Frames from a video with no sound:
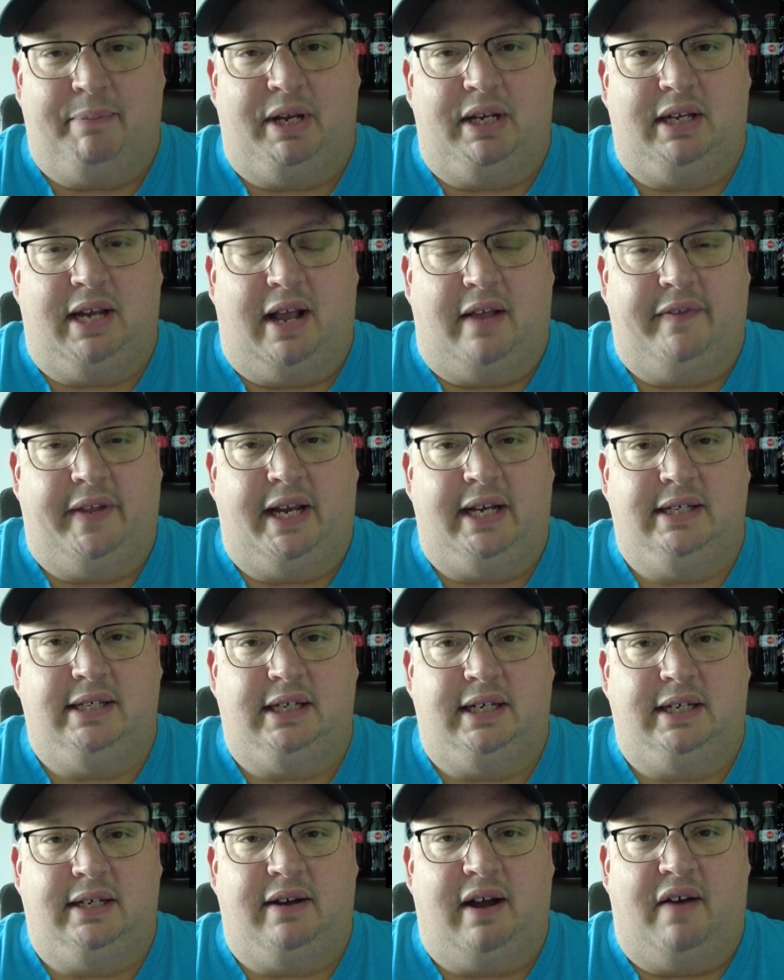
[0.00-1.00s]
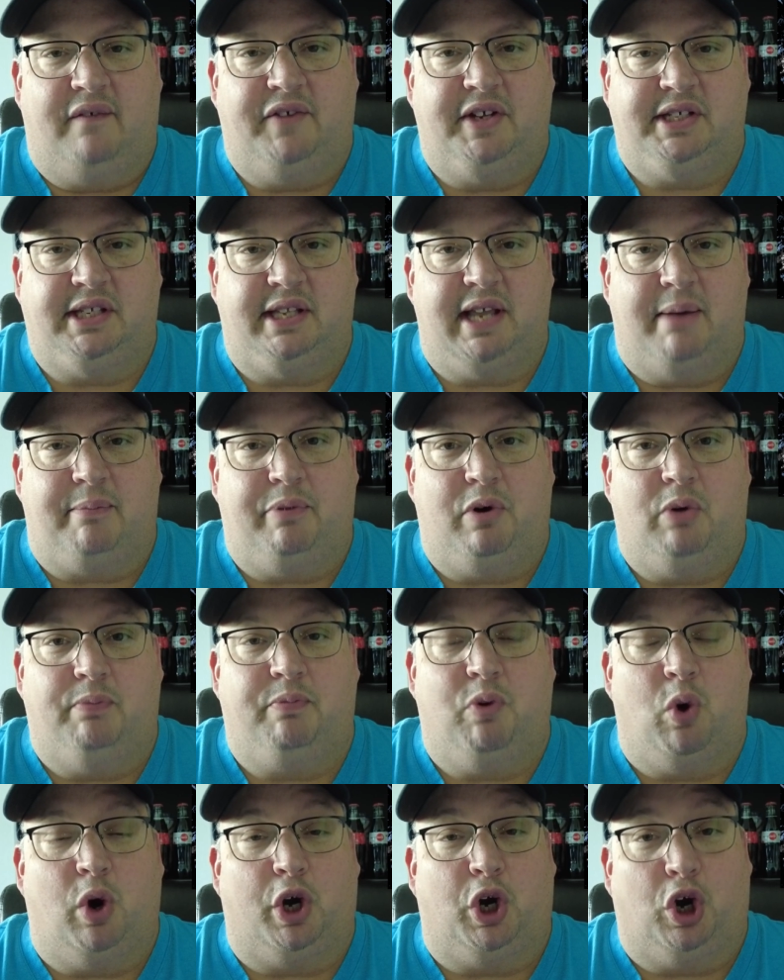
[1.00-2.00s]
But yeah, they did visit that
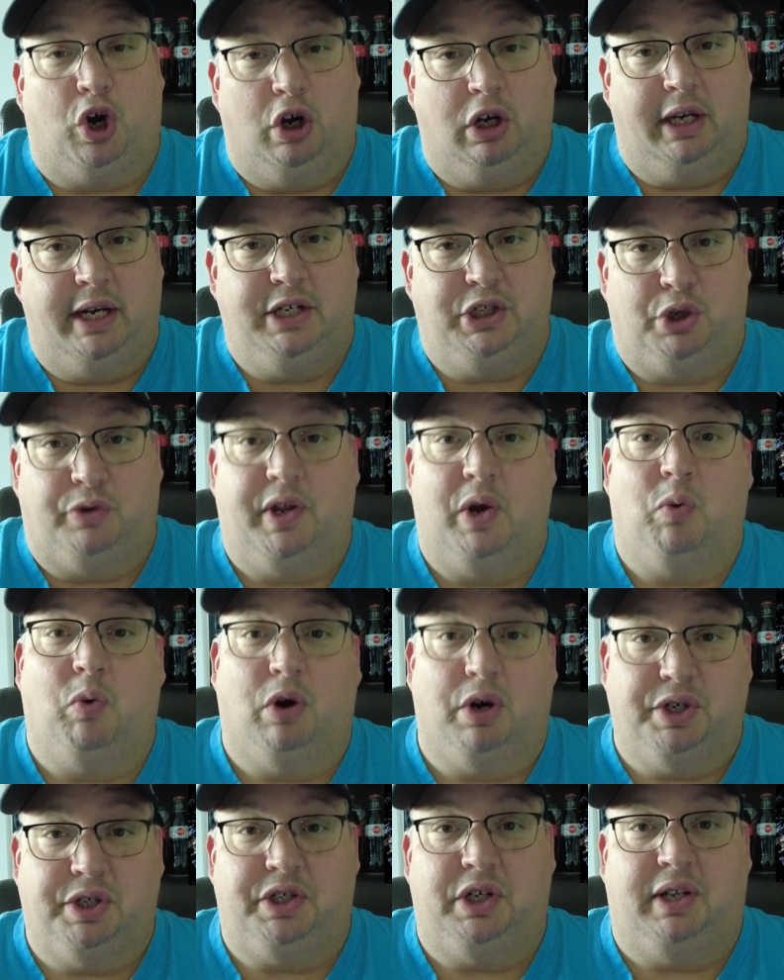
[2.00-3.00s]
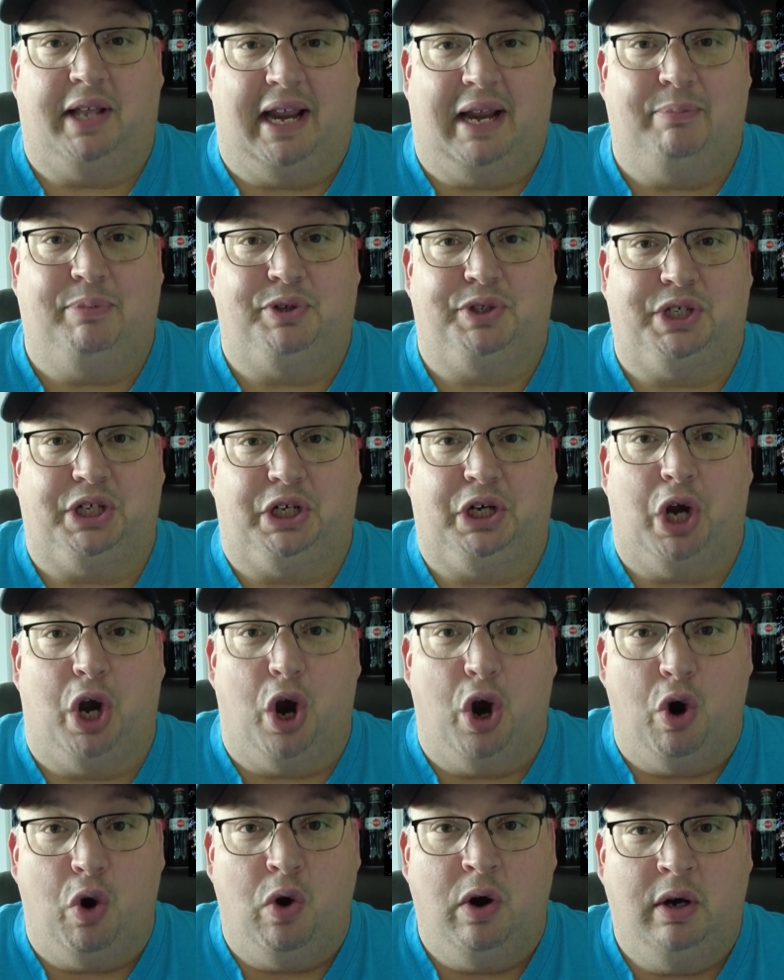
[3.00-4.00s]
port early, so they were still able to
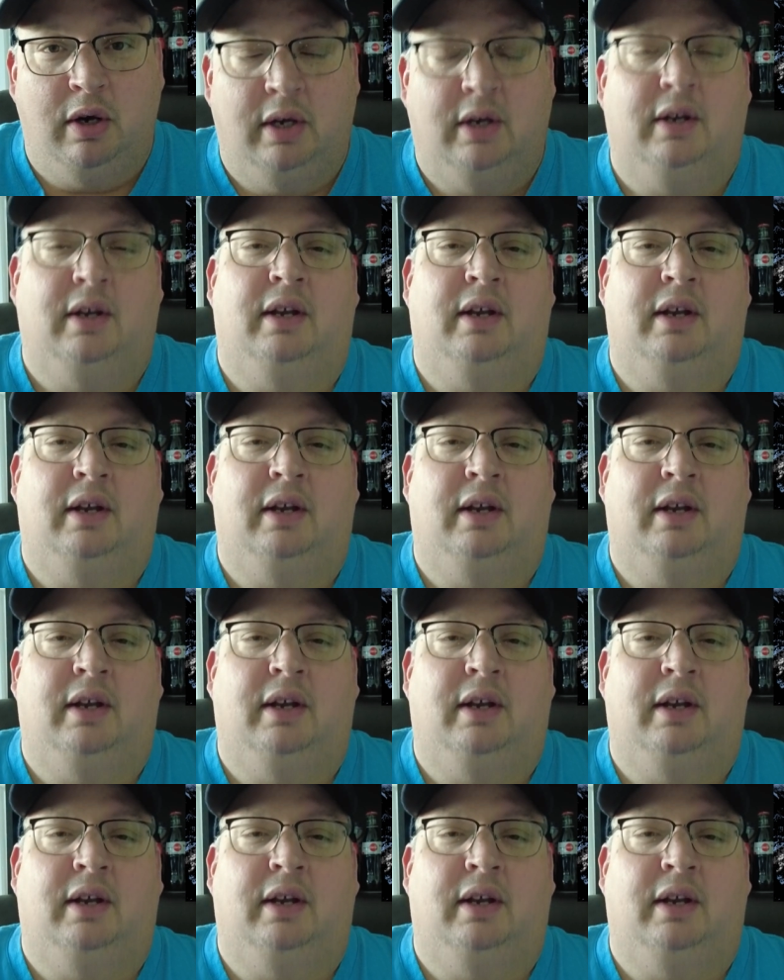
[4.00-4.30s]
go.